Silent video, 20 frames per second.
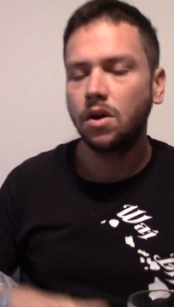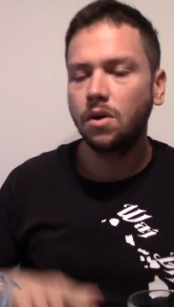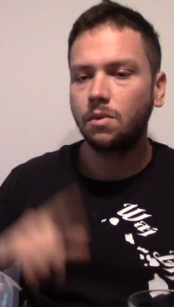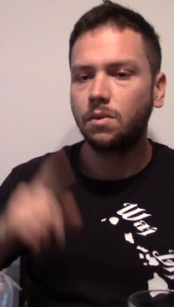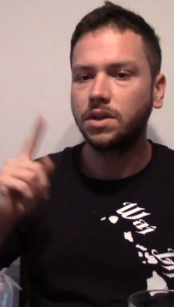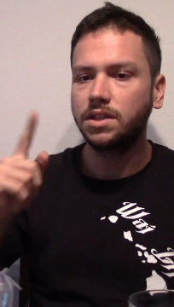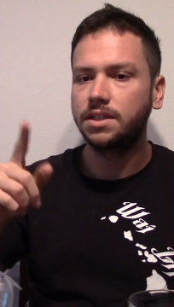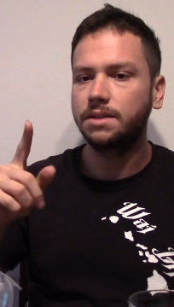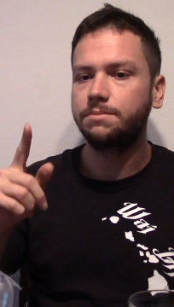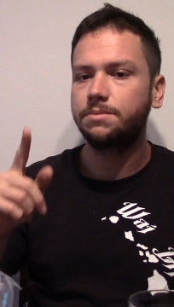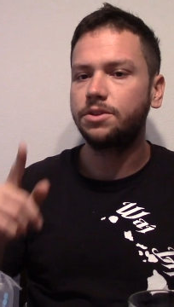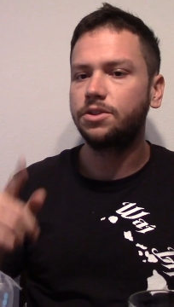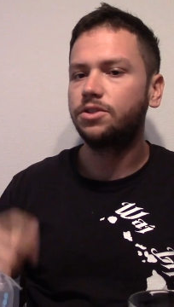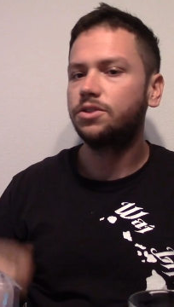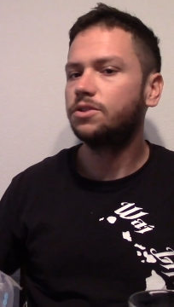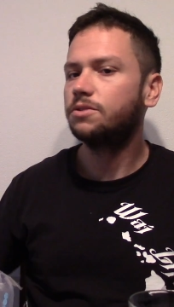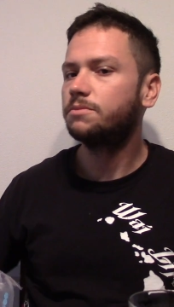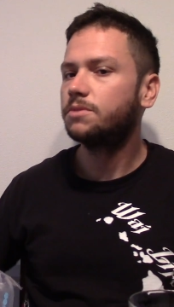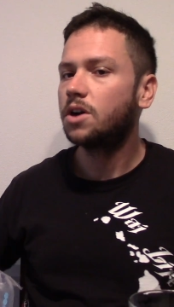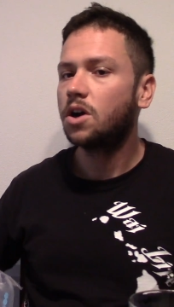What's up
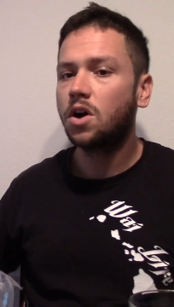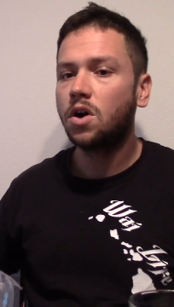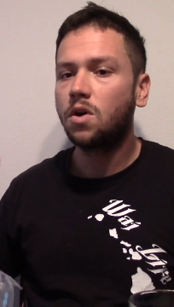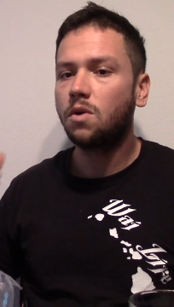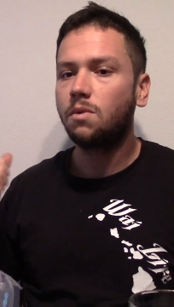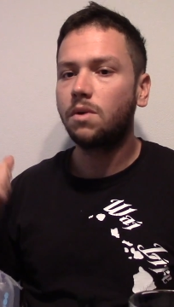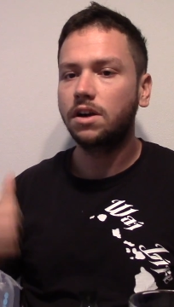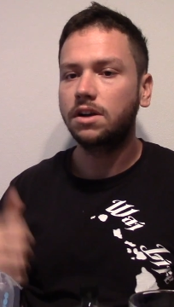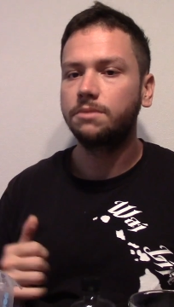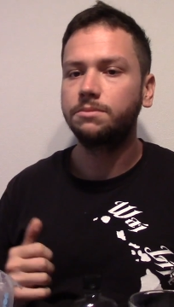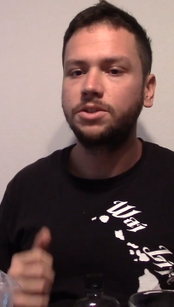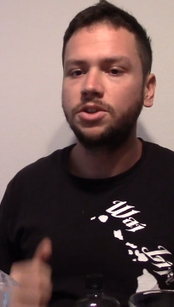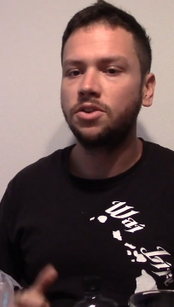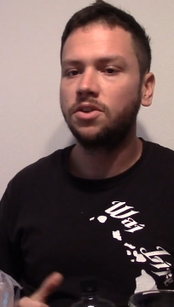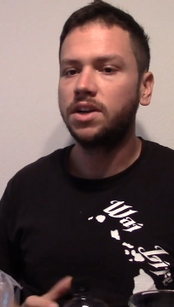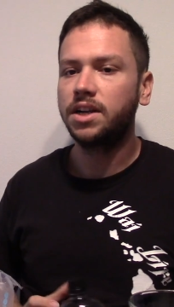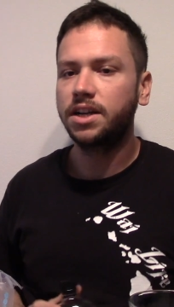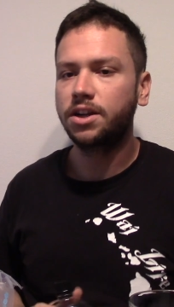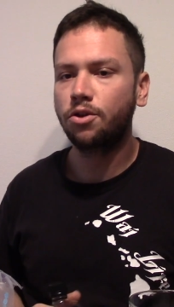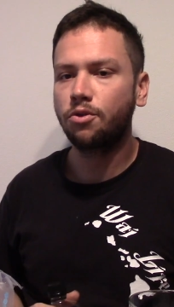YouTube? Welcome to a
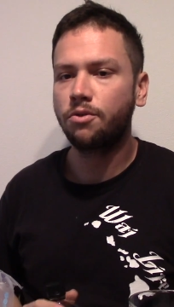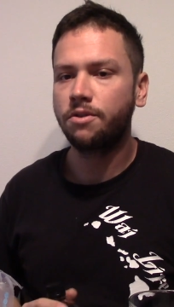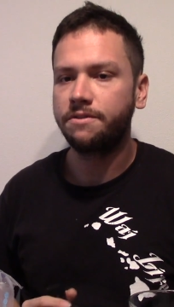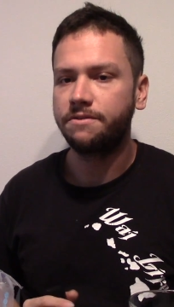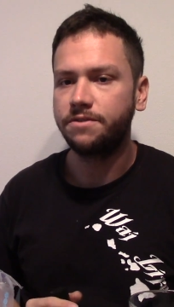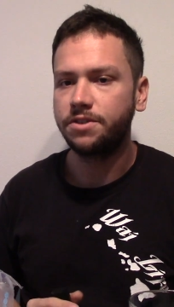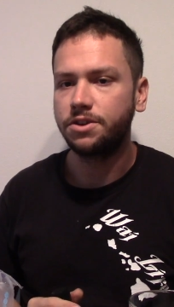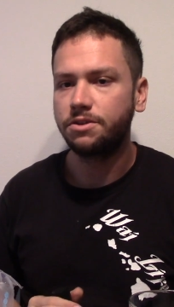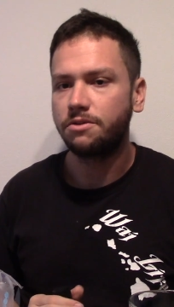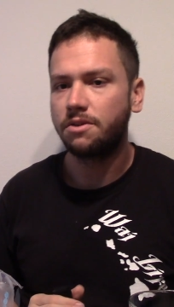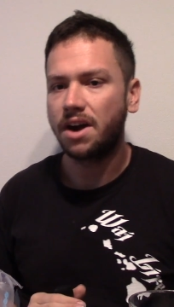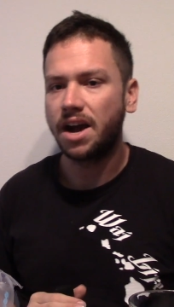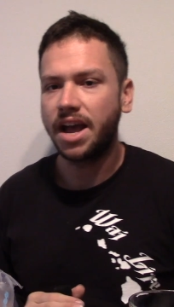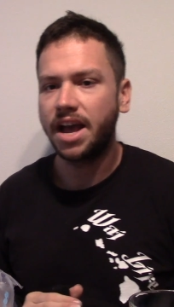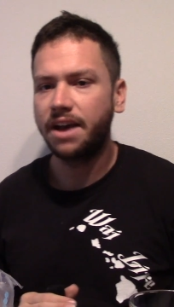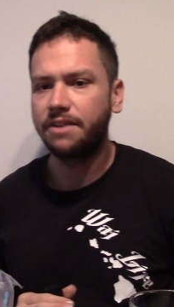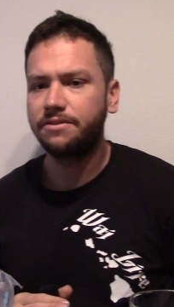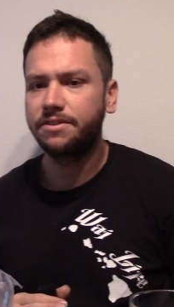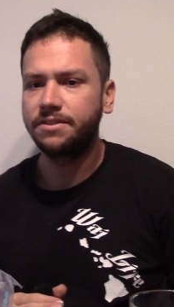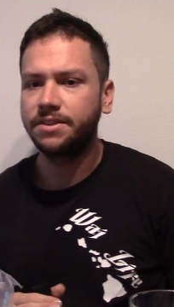liquor review. I
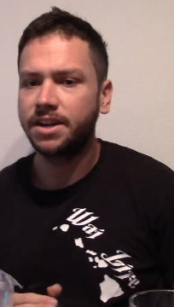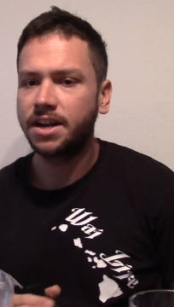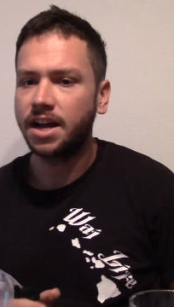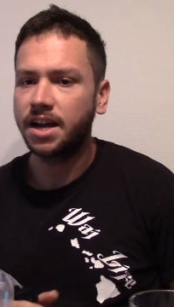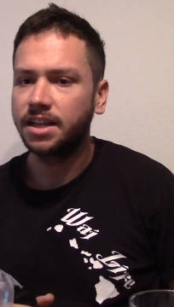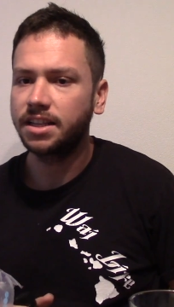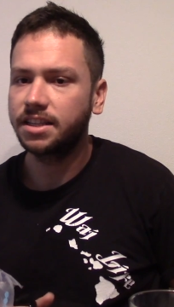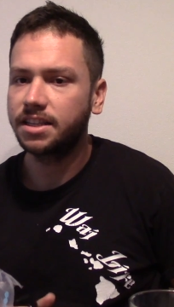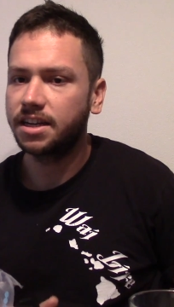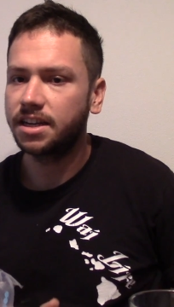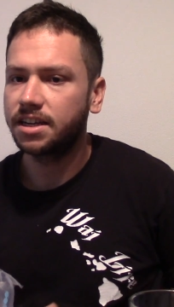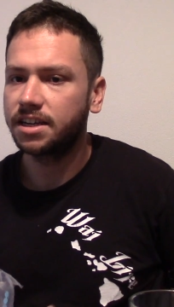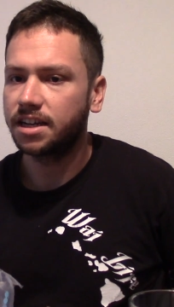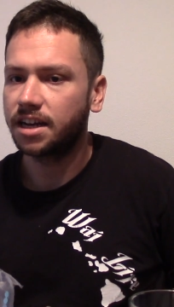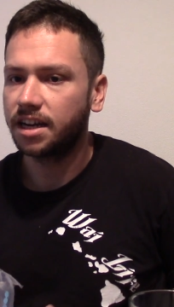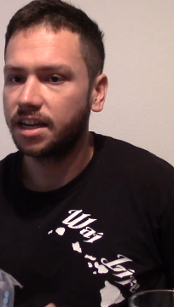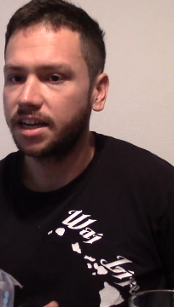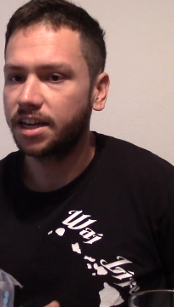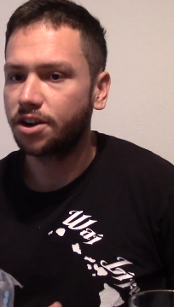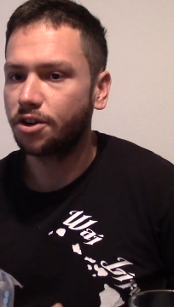have not done
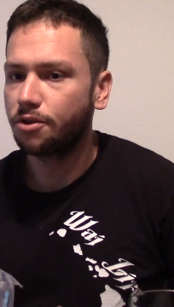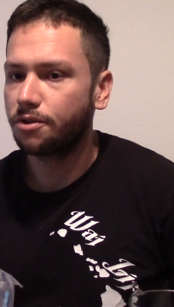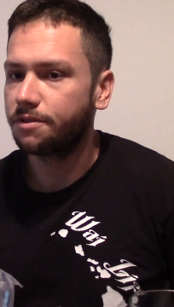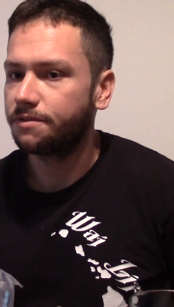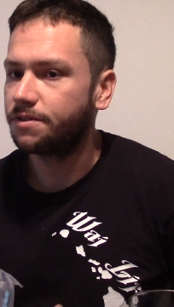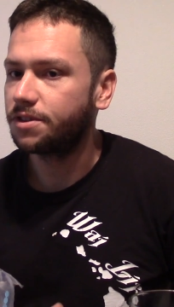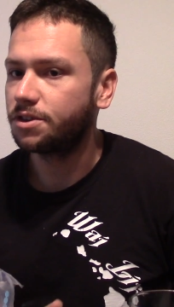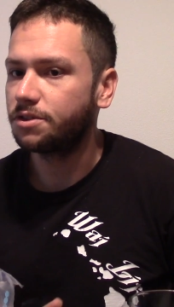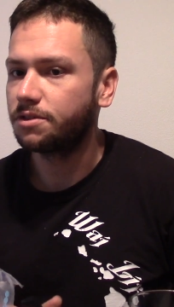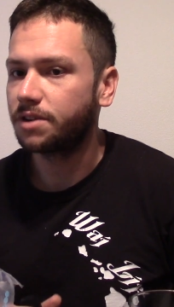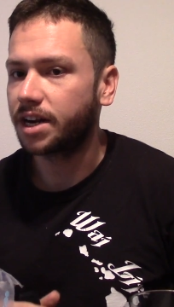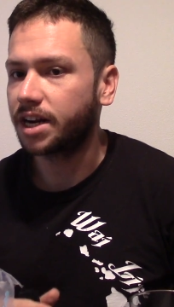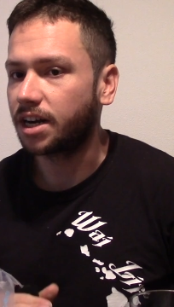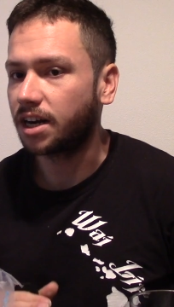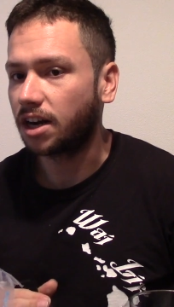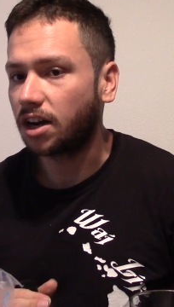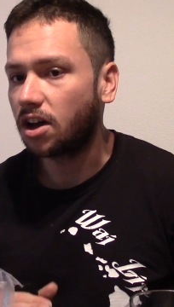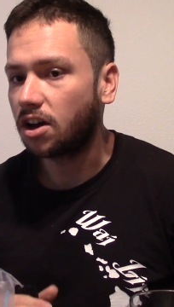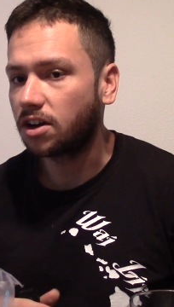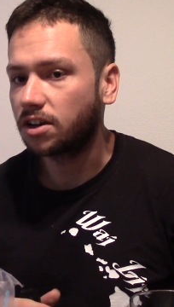a liquor review in a
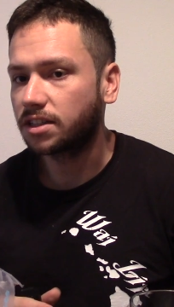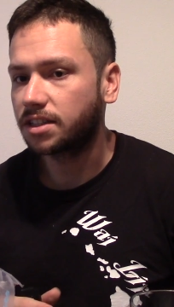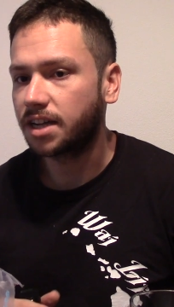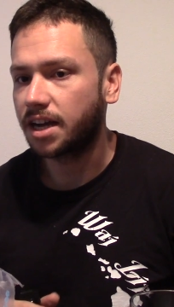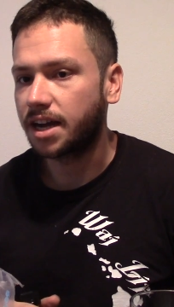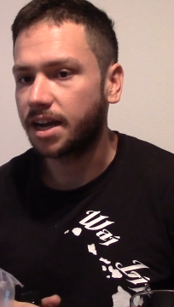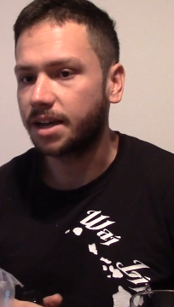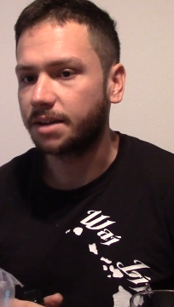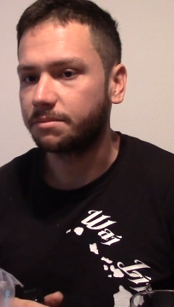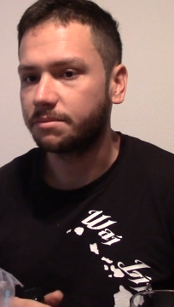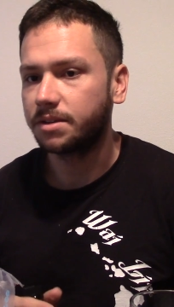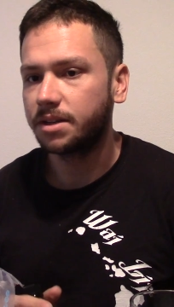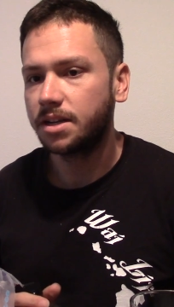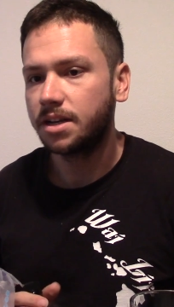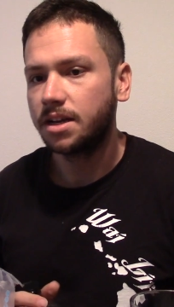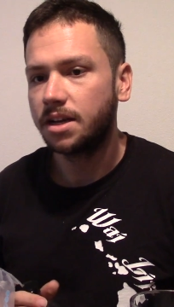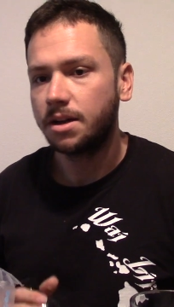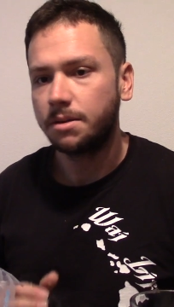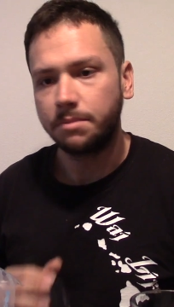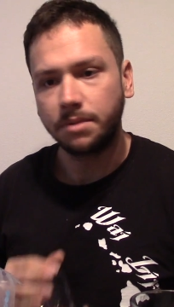long time,
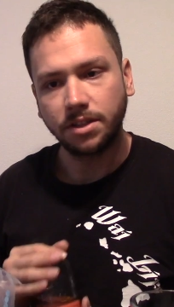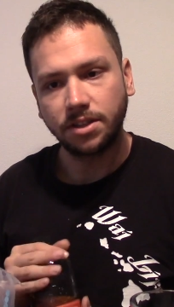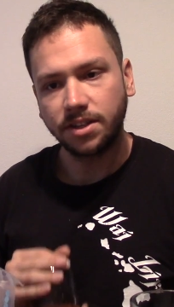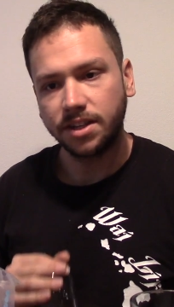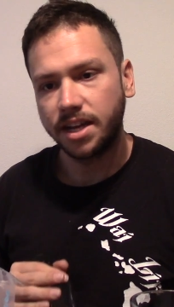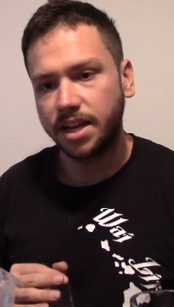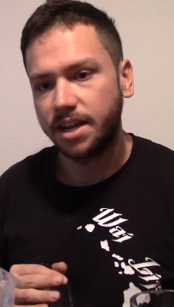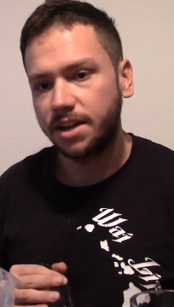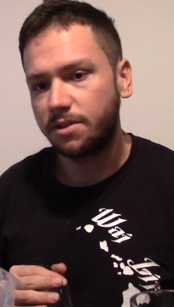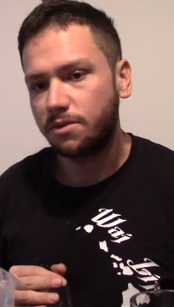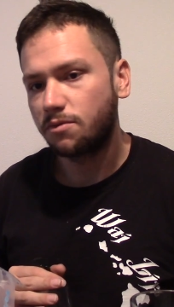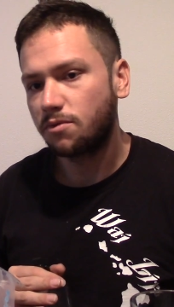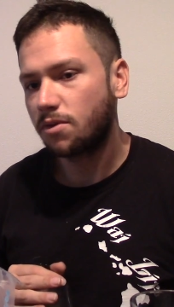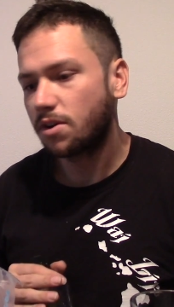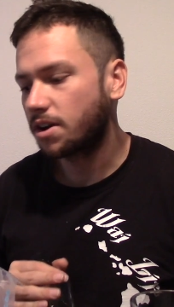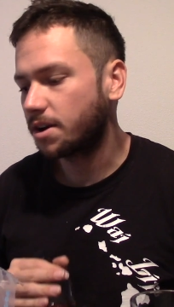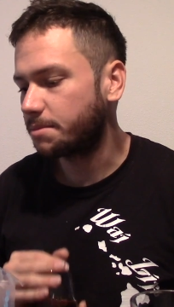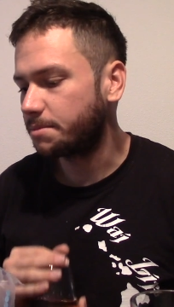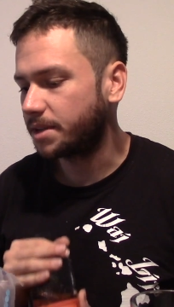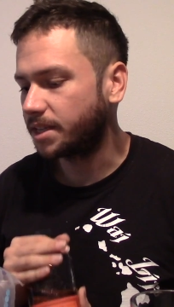but today we're
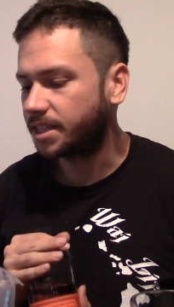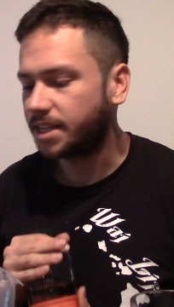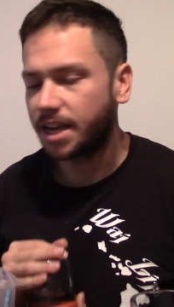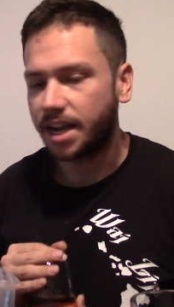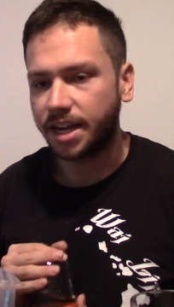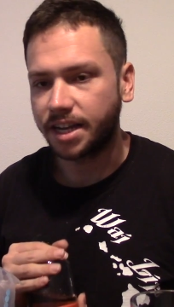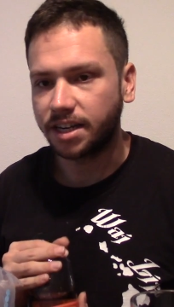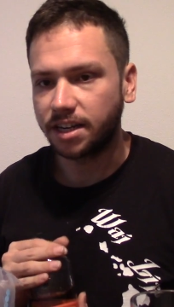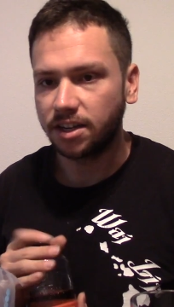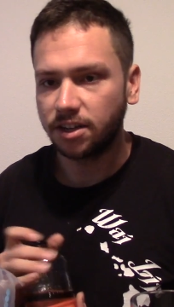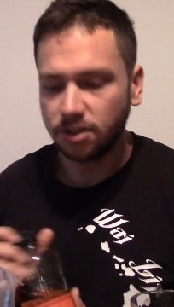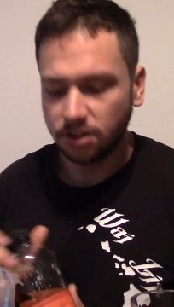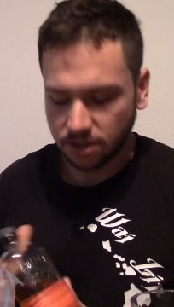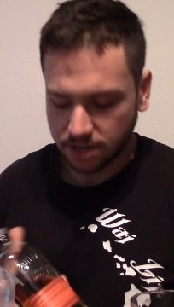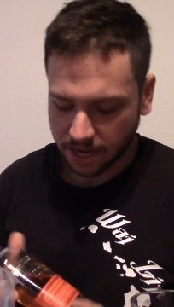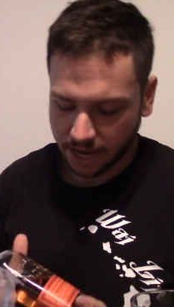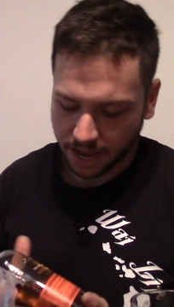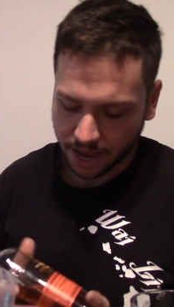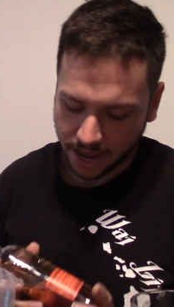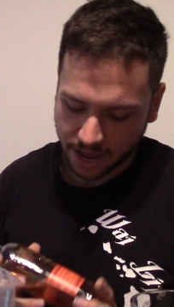going to be taking a
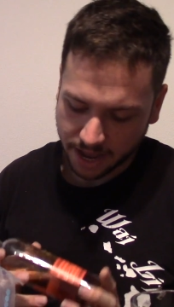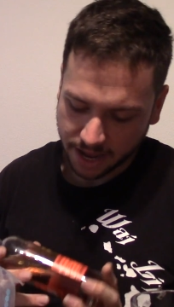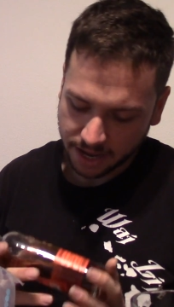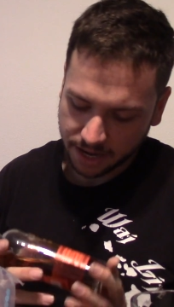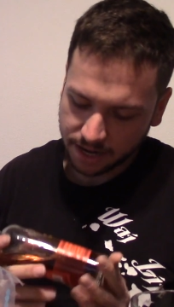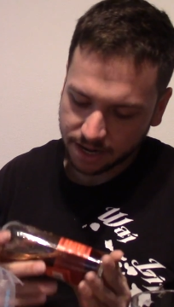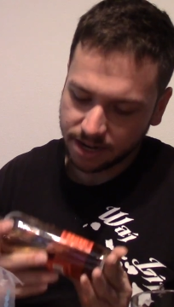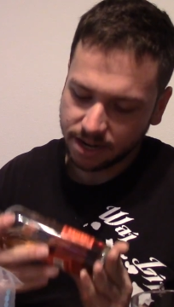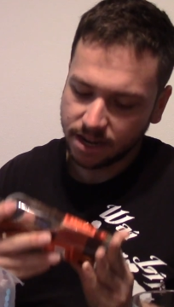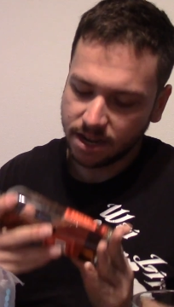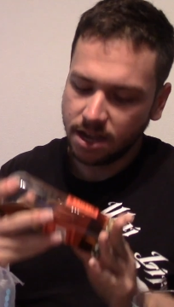look at